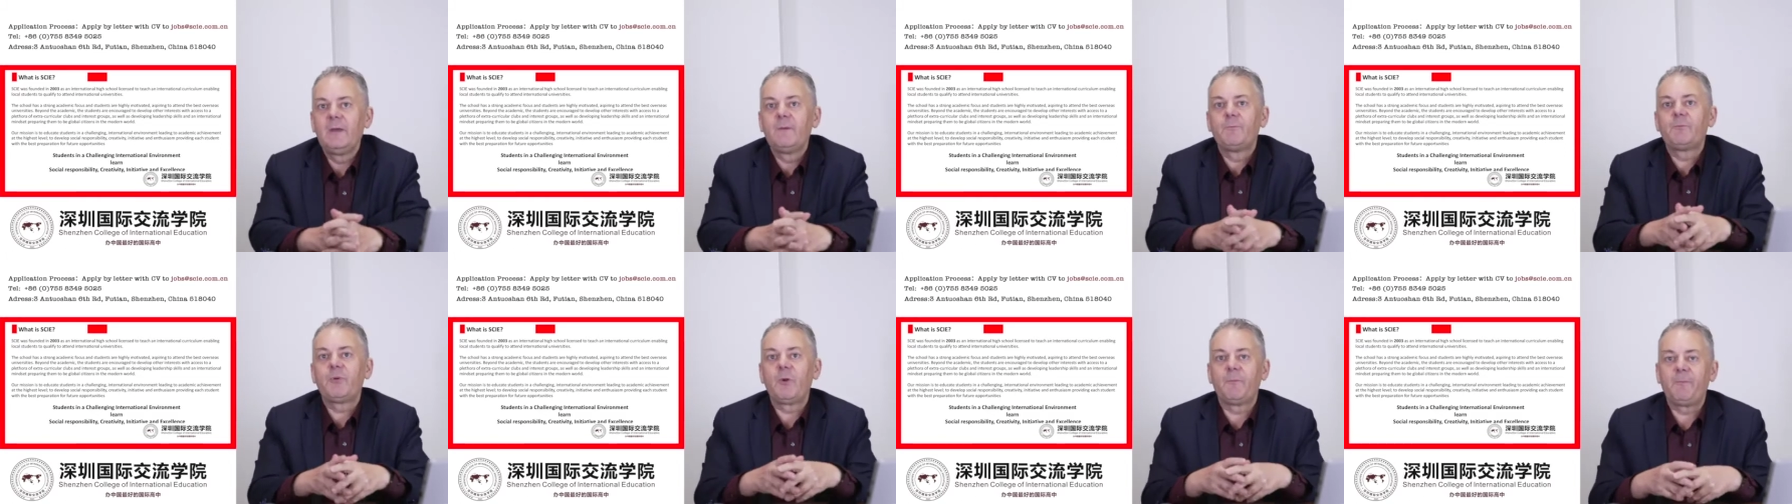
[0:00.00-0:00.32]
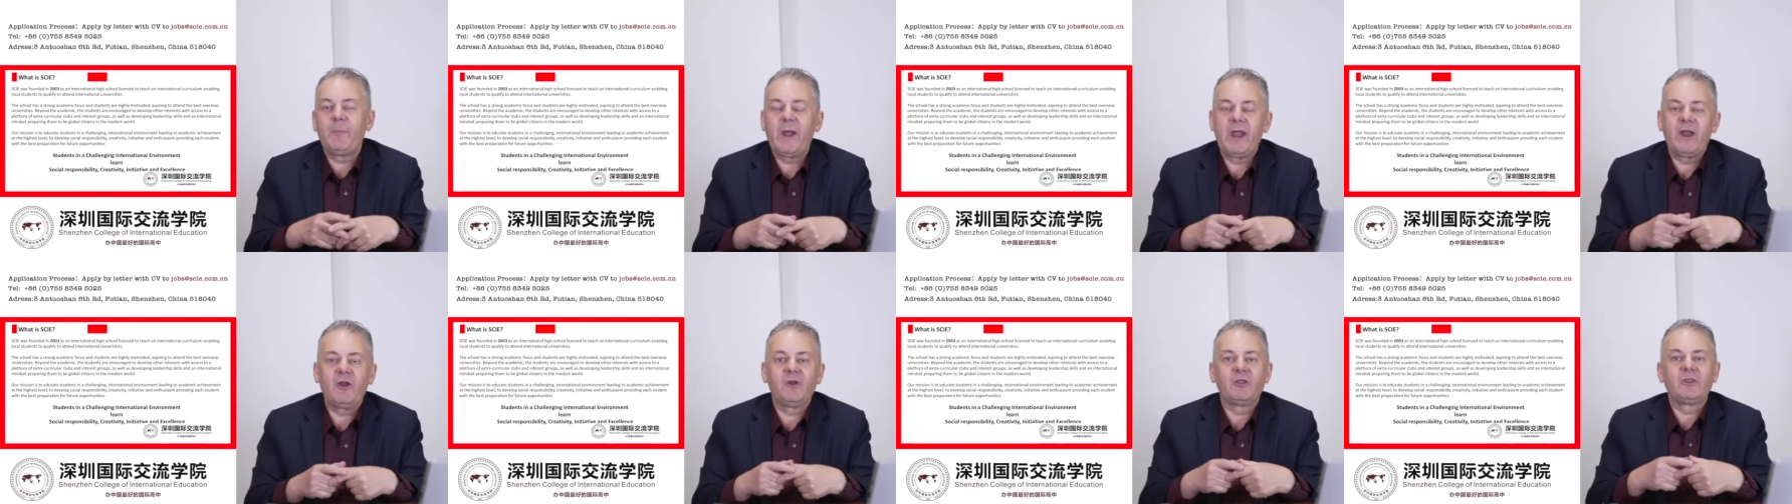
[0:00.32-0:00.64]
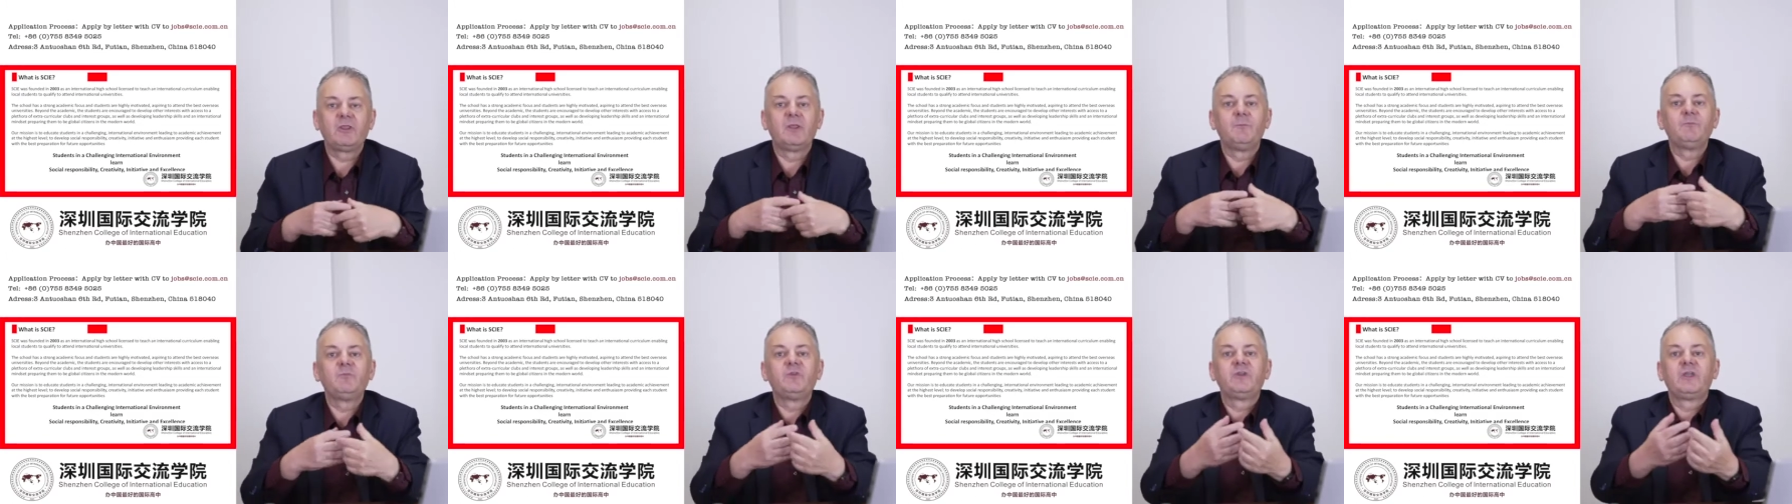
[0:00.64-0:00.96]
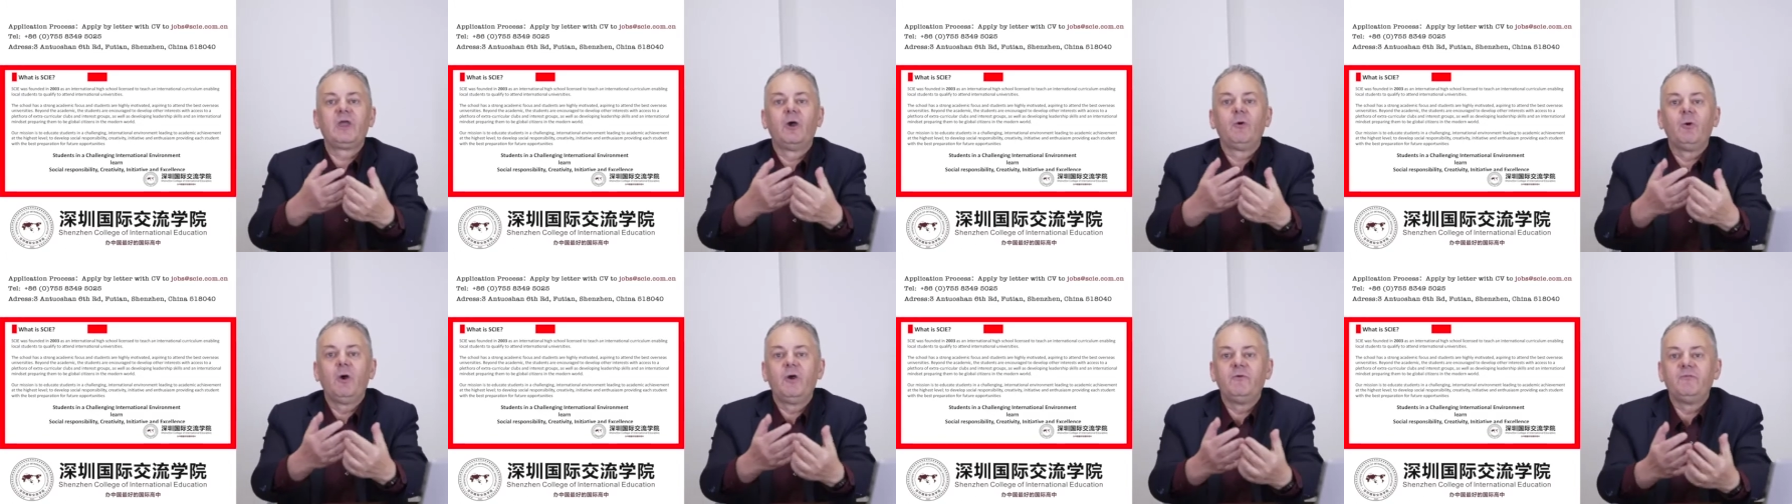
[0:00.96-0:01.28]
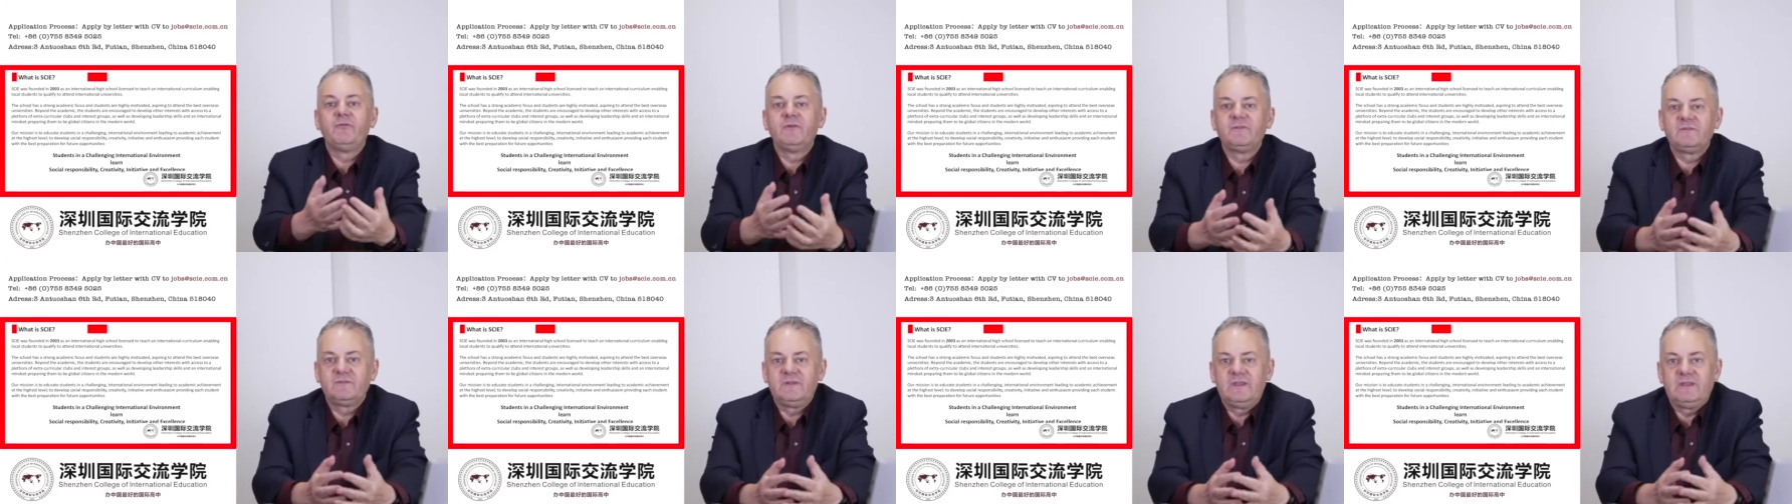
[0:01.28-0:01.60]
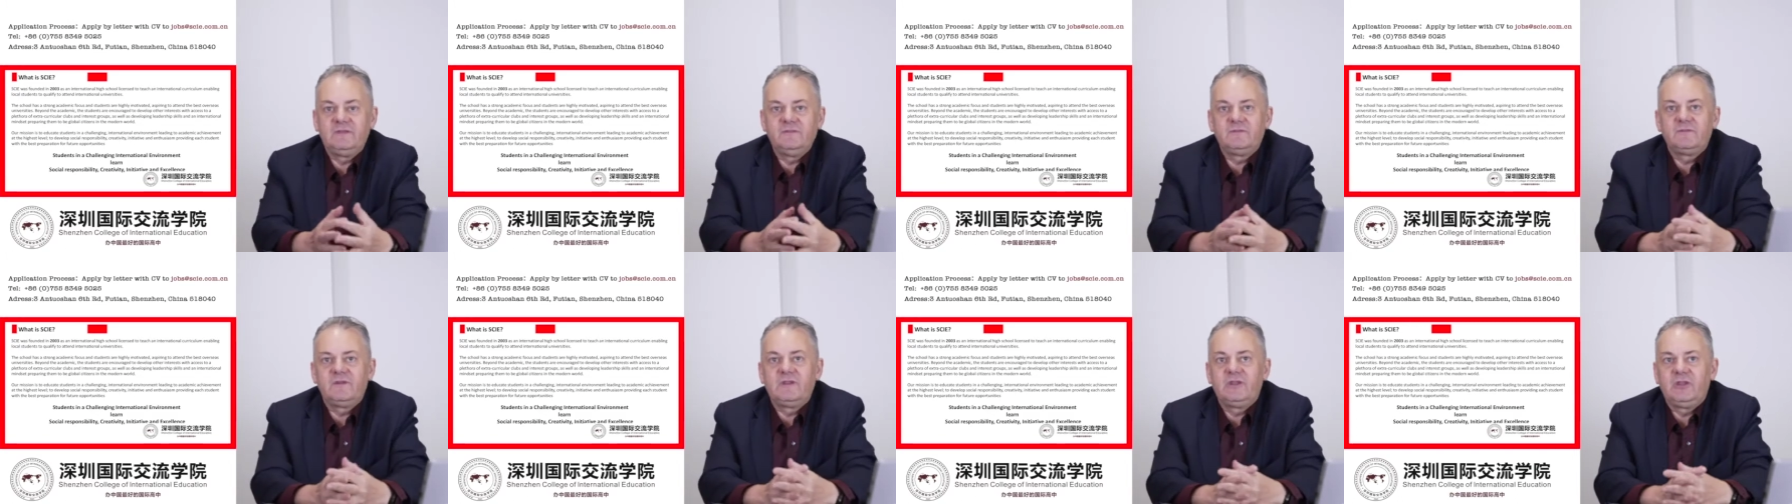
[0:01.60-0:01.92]
preparing them to go
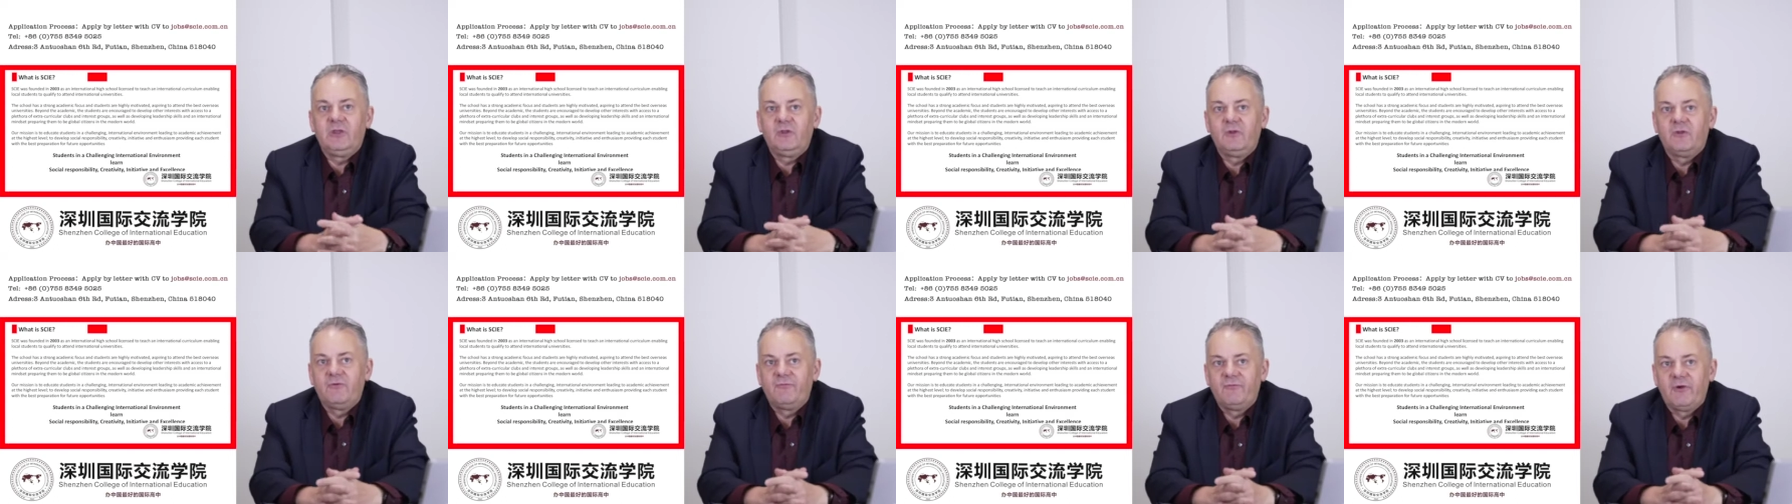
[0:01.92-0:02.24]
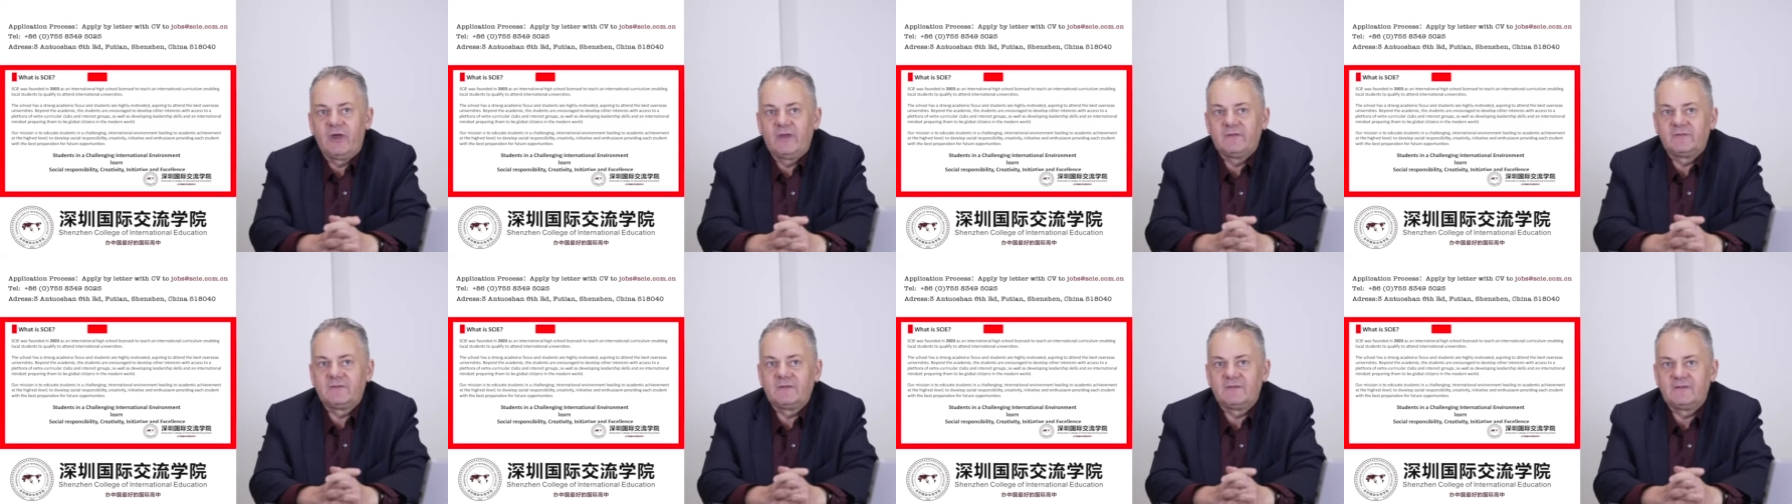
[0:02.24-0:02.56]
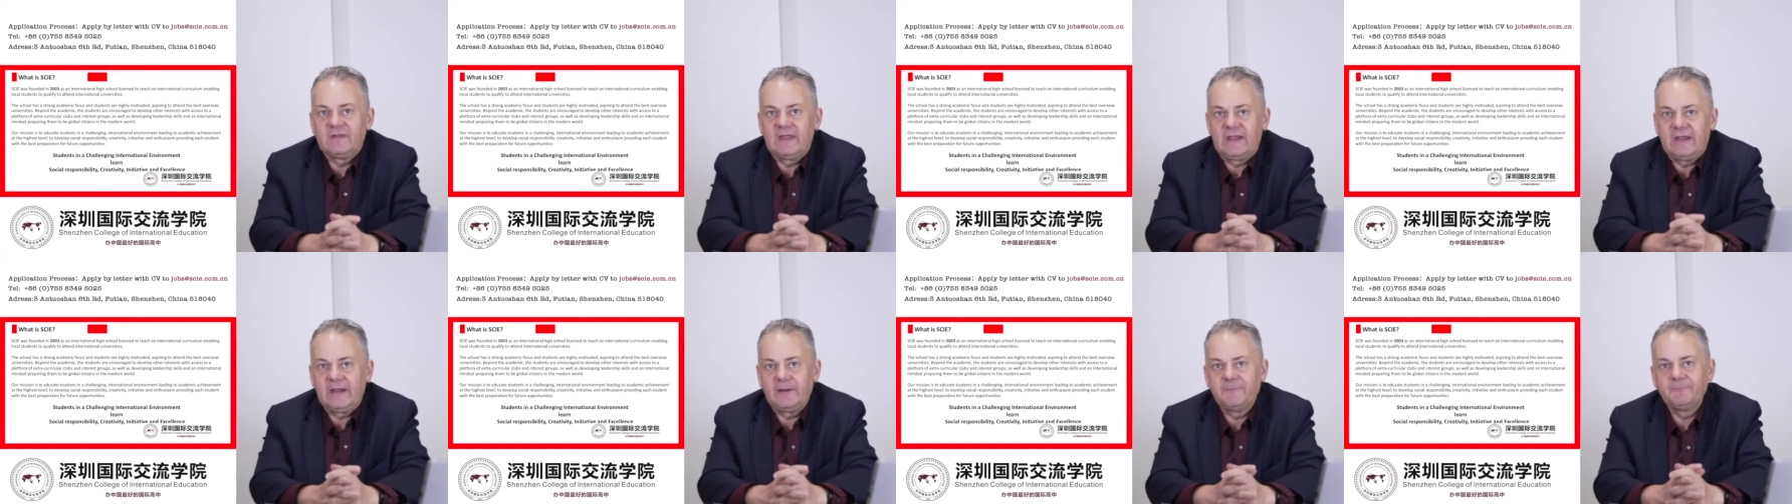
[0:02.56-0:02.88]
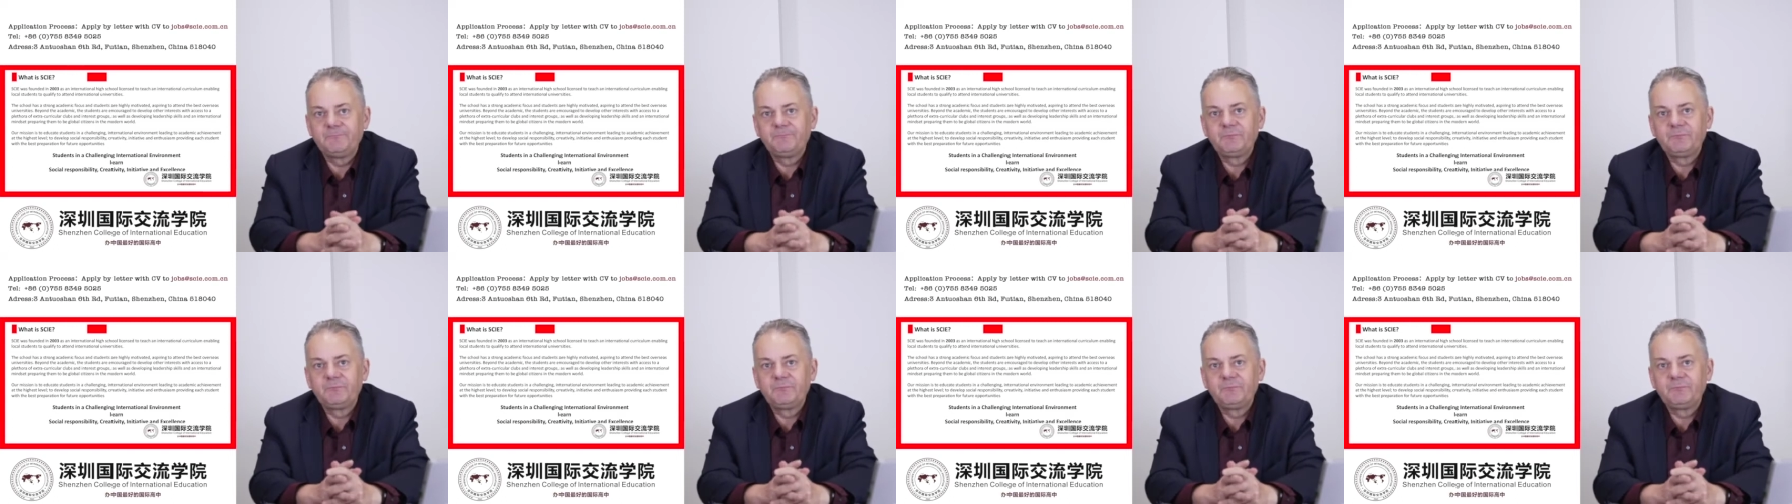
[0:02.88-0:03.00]
overseas to university.